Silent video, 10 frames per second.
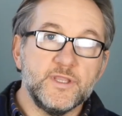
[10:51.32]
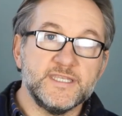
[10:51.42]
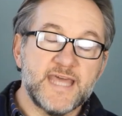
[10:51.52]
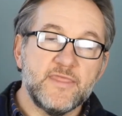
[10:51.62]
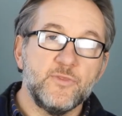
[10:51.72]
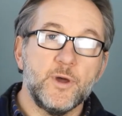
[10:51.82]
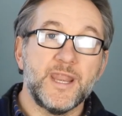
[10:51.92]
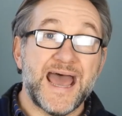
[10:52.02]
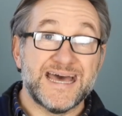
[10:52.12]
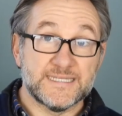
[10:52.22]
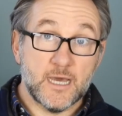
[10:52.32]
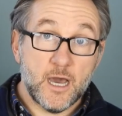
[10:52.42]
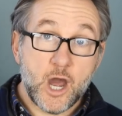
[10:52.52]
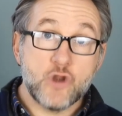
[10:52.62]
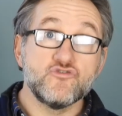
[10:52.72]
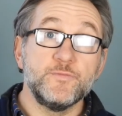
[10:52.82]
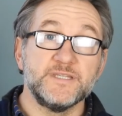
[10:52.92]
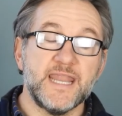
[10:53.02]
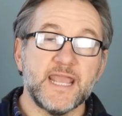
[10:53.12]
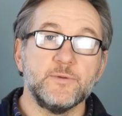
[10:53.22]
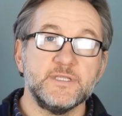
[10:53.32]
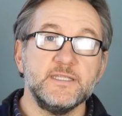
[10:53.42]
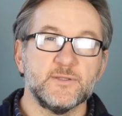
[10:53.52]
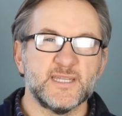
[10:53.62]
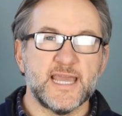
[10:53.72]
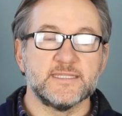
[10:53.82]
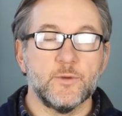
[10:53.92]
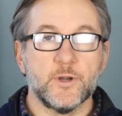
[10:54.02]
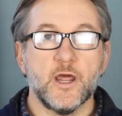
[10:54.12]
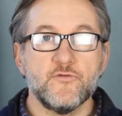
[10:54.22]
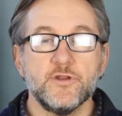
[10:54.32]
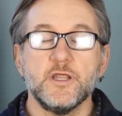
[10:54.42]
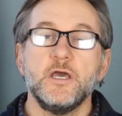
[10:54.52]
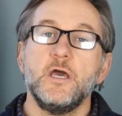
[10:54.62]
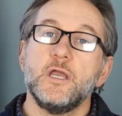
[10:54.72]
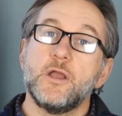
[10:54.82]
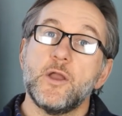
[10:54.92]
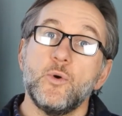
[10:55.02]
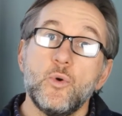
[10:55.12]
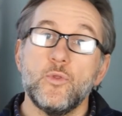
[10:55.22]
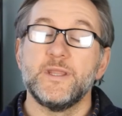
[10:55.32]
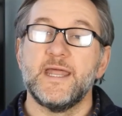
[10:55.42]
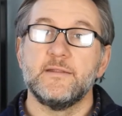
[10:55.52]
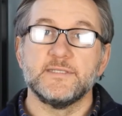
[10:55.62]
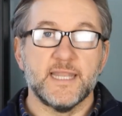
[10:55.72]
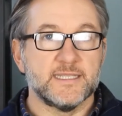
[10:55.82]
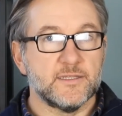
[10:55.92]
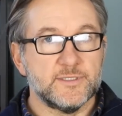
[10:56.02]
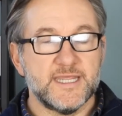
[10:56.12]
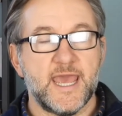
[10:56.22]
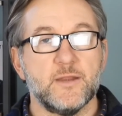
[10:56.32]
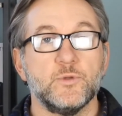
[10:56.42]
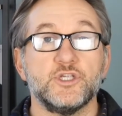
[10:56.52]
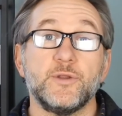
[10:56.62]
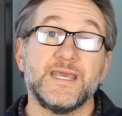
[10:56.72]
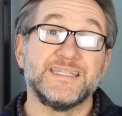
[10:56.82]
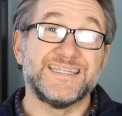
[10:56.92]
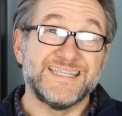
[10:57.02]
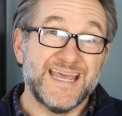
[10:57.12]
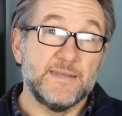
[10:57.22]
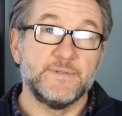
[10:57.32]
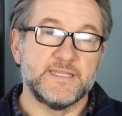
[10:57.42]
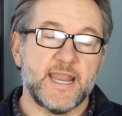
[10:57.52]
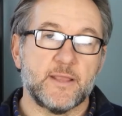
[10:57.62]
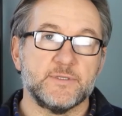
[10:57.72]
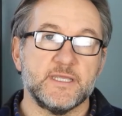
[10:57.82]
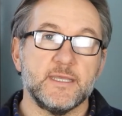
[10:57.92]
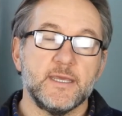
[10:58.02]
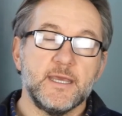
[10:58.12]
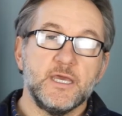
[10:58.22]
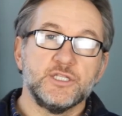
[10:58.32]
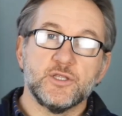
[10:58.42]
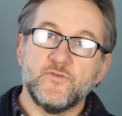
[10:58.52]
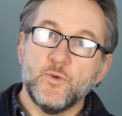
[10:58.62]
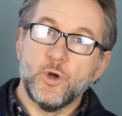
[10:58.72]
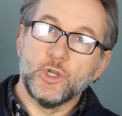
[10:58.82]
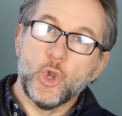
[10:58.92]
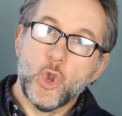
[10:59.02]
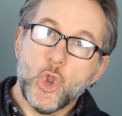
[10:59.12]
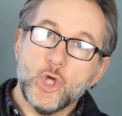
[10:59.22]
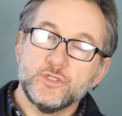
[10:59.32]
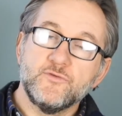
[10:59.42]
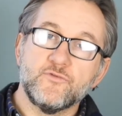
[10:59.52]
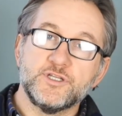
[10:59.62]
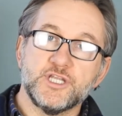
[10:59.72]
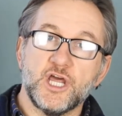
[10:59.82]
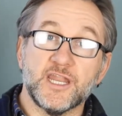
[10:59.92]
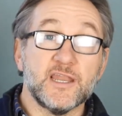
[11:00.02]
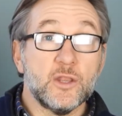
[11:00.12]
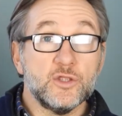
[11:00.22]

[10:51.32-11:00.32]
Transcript: The 10th one has 100% equity, so it's Lexo 100, going all the way down to Lexo 10, which only has 10% equity. So if you want lots of return and